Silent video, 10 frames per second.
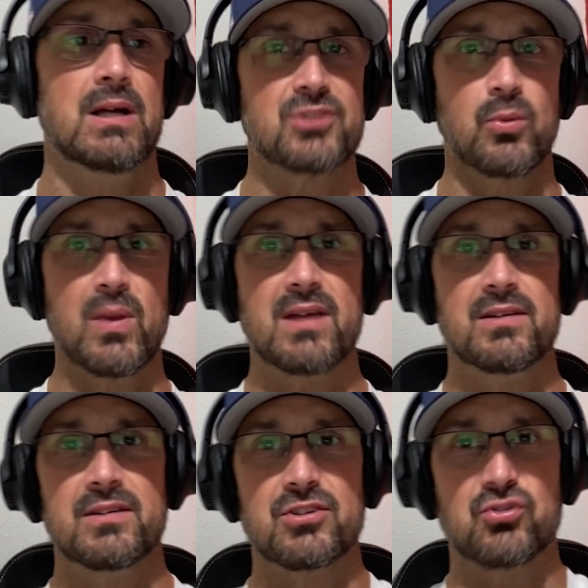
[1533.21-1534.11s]
All-Star
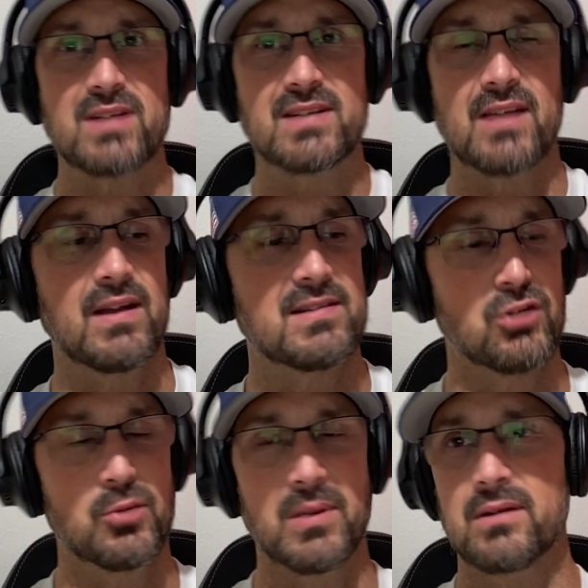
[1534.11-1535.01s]
Weekend in the trade deadline's
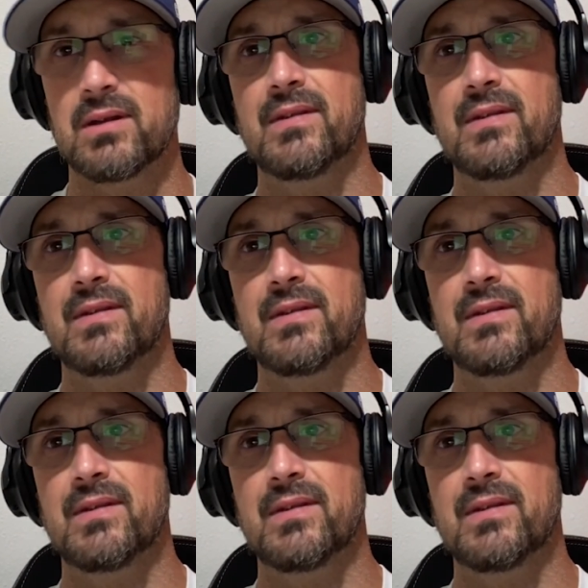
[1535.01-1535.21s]
looming.